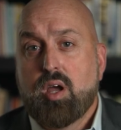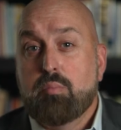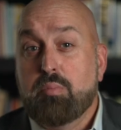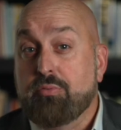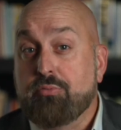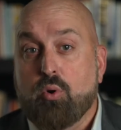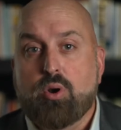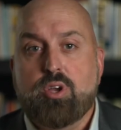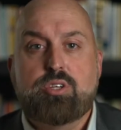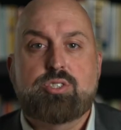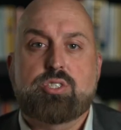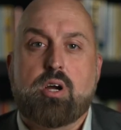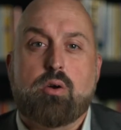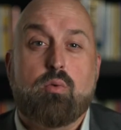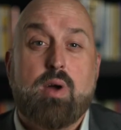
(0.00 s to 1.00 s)
Before you
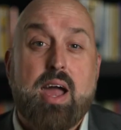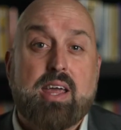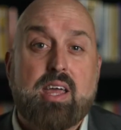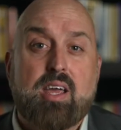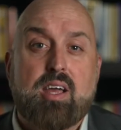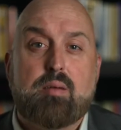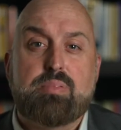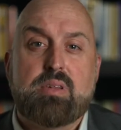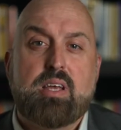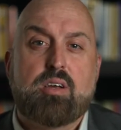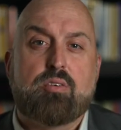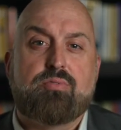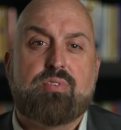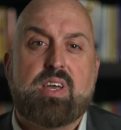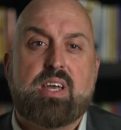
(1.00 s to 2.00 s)
start racking up
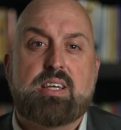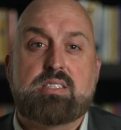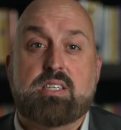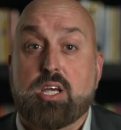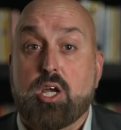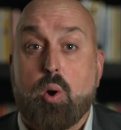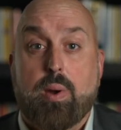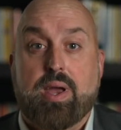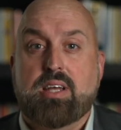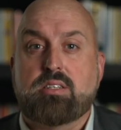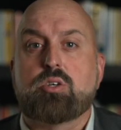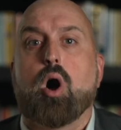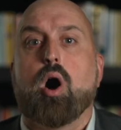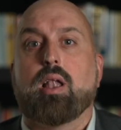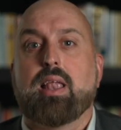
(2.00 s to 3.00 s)
legal fees and going
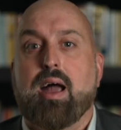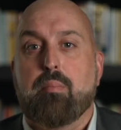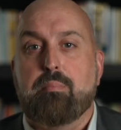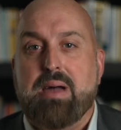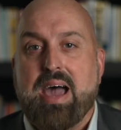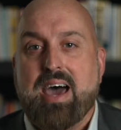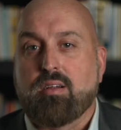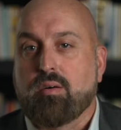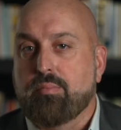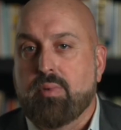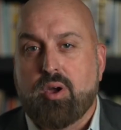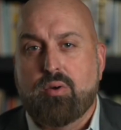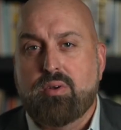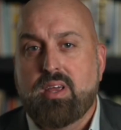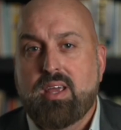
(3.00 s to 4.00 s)
into all-out battle
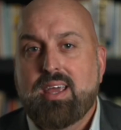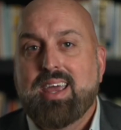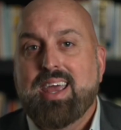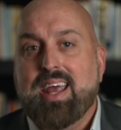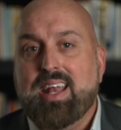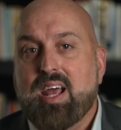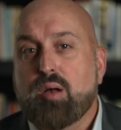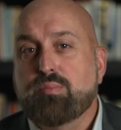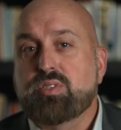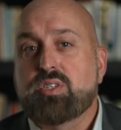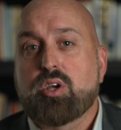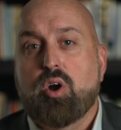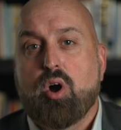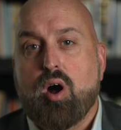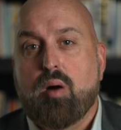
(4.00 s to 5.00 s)
mode, it helps
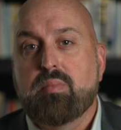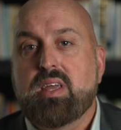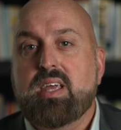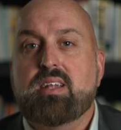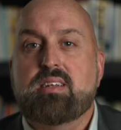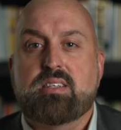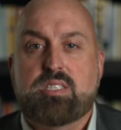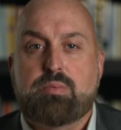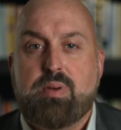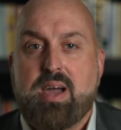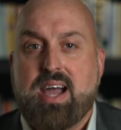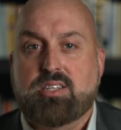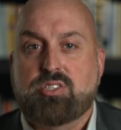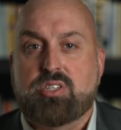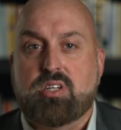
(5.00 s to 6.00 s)
to calmly and
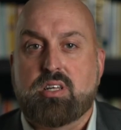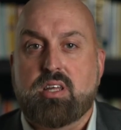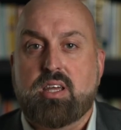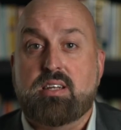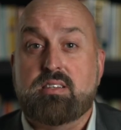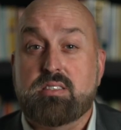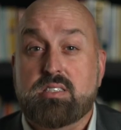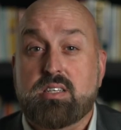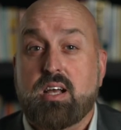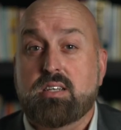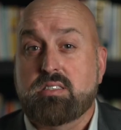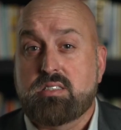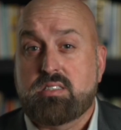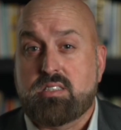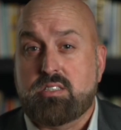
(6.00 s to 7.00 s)
dispassionately
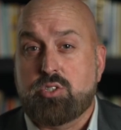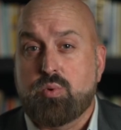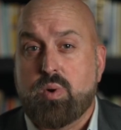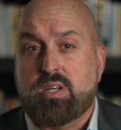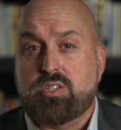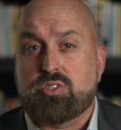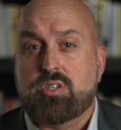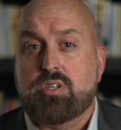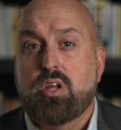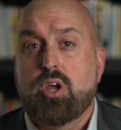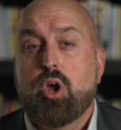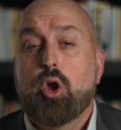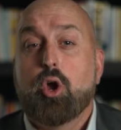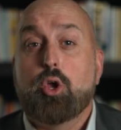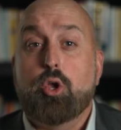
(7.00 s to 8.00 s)
discuss the situation,
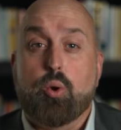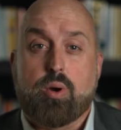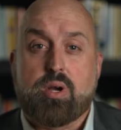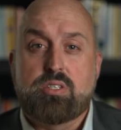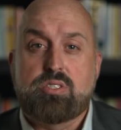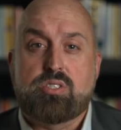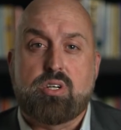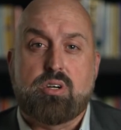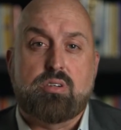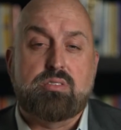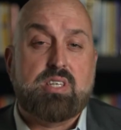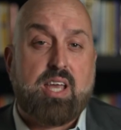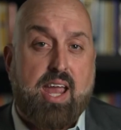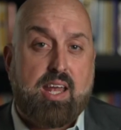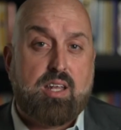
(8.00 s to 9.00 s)
your
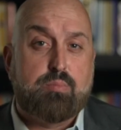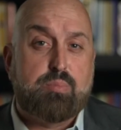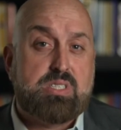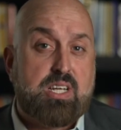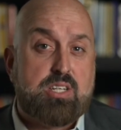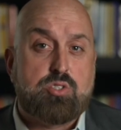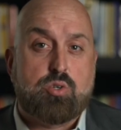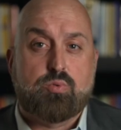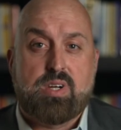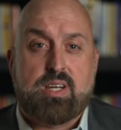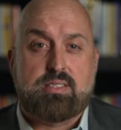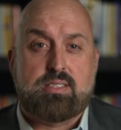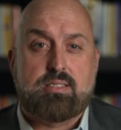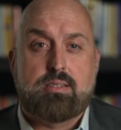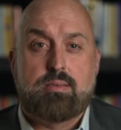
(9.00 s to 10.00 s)
concerns, and the potential
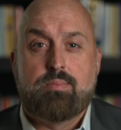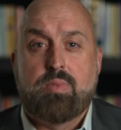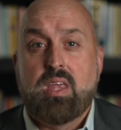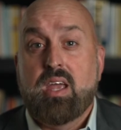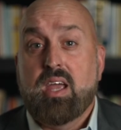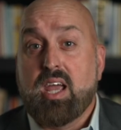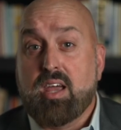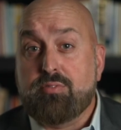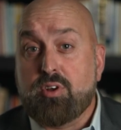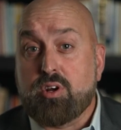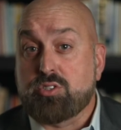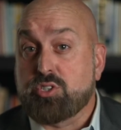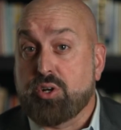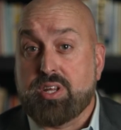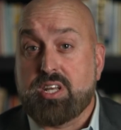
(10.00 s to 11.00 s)
risk. If your
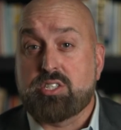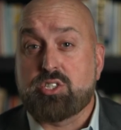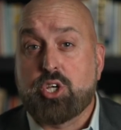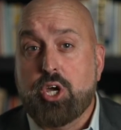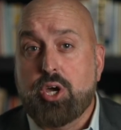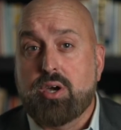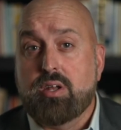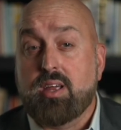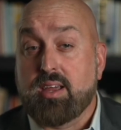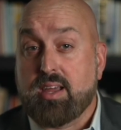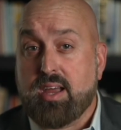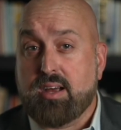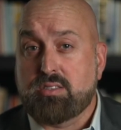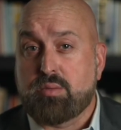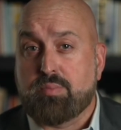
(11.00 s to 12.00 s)
attorney is good and
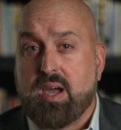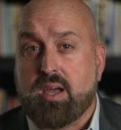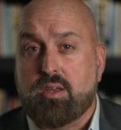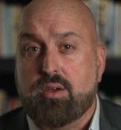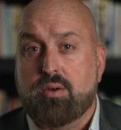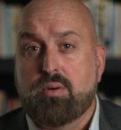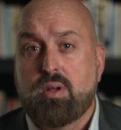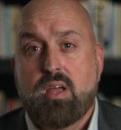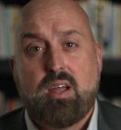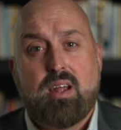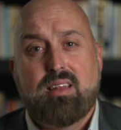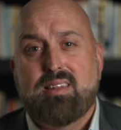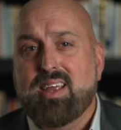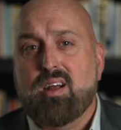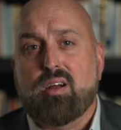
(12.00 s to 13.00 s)
cares about you,
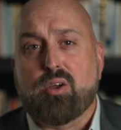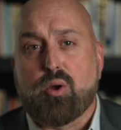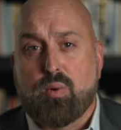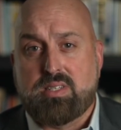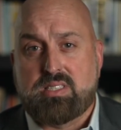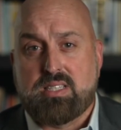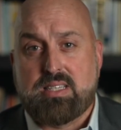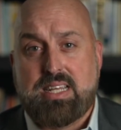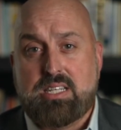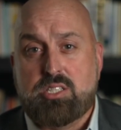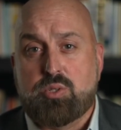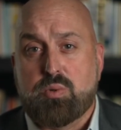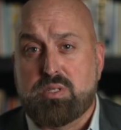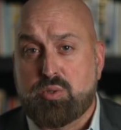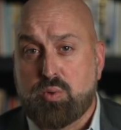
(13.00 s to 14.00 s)
they aren't going to lead
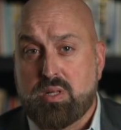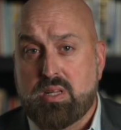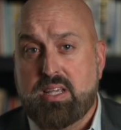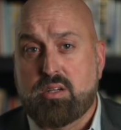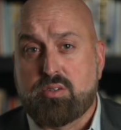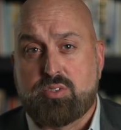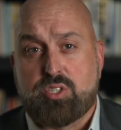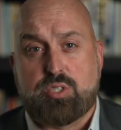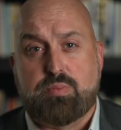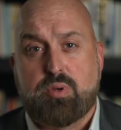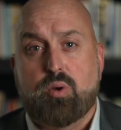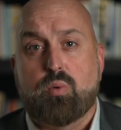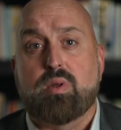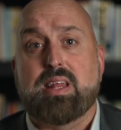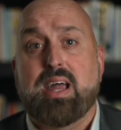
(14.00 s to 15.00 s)
you into a legal
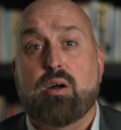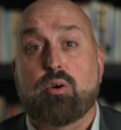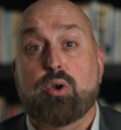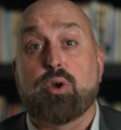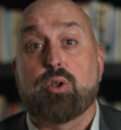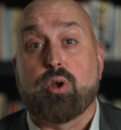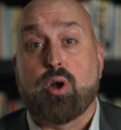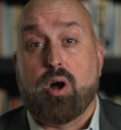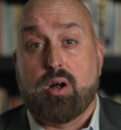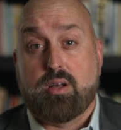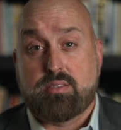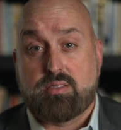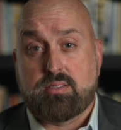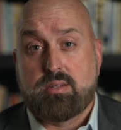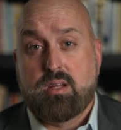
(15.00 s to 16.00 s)
dispute without good
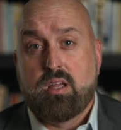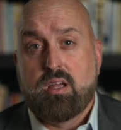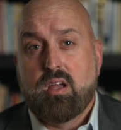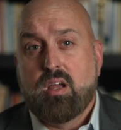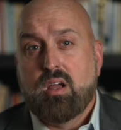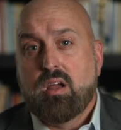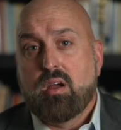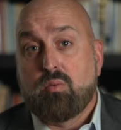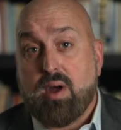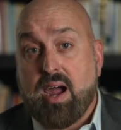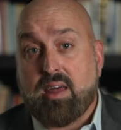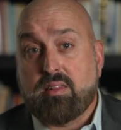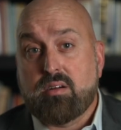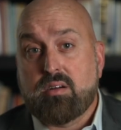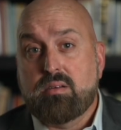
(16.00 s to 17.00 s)
cause.
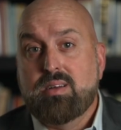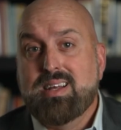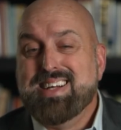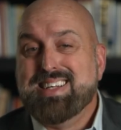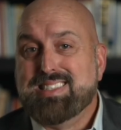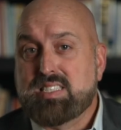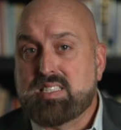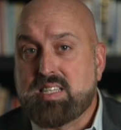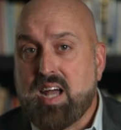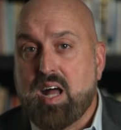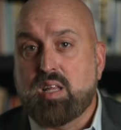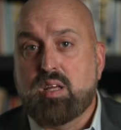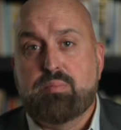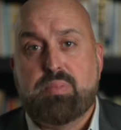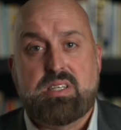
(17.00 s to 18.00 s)
Rather,
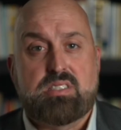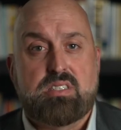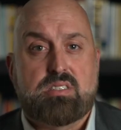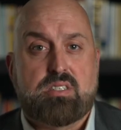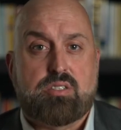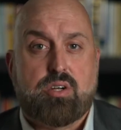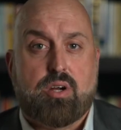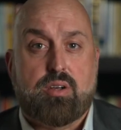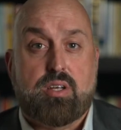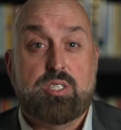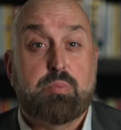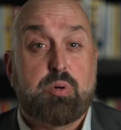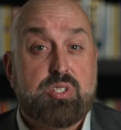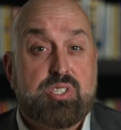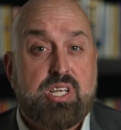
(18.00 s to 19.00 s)
solid business attorneys,
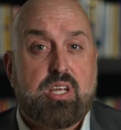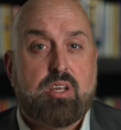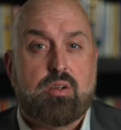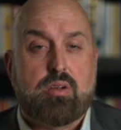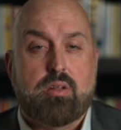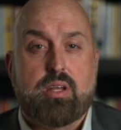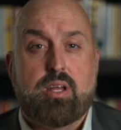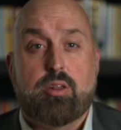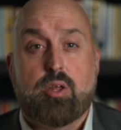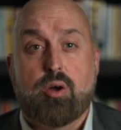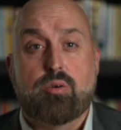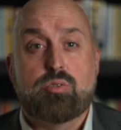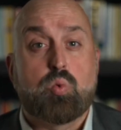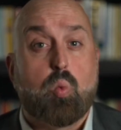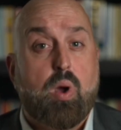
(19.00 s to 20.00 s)
particularly
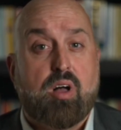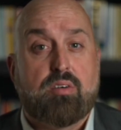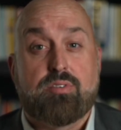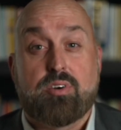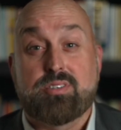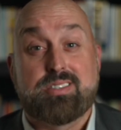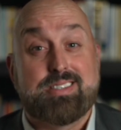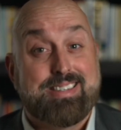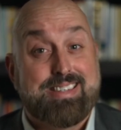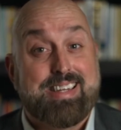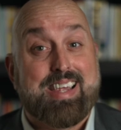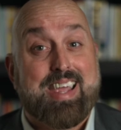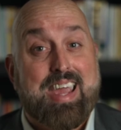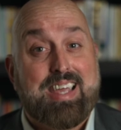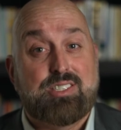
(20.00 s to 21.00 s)
those well-versed in
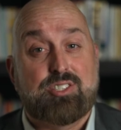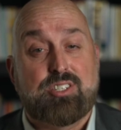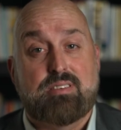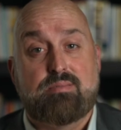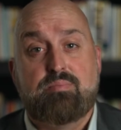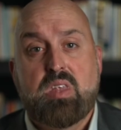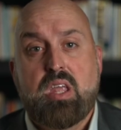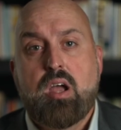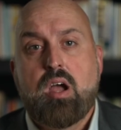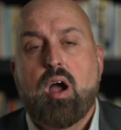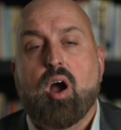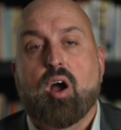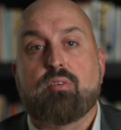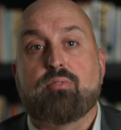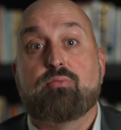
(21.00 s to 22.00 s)
litigation,
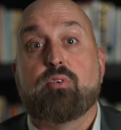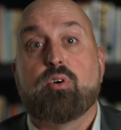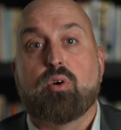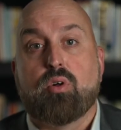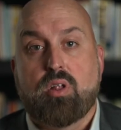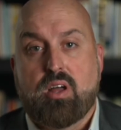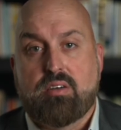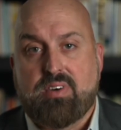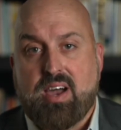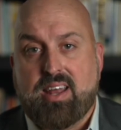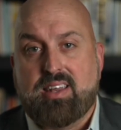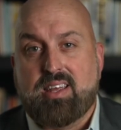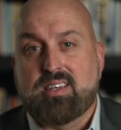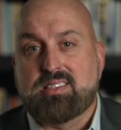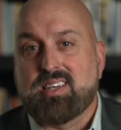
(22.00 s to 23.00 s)
are full of
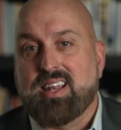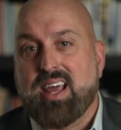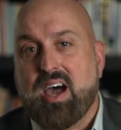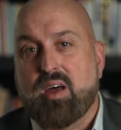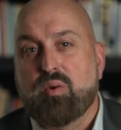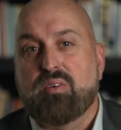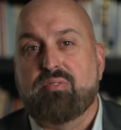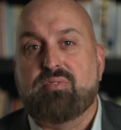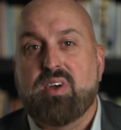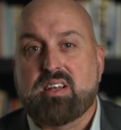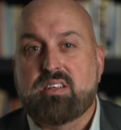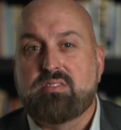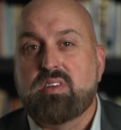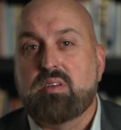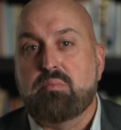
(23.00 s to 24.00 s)
ideas on how to
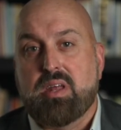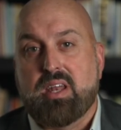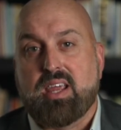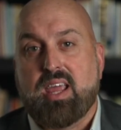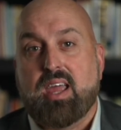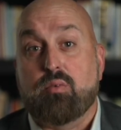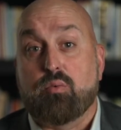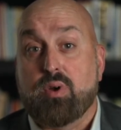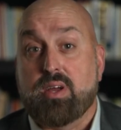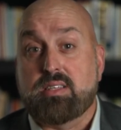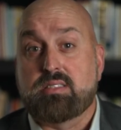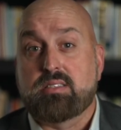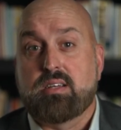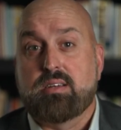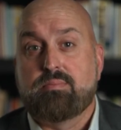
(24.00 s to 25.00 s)
effectively mitigate
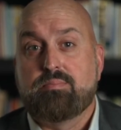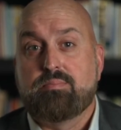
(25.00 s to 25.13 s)
risk.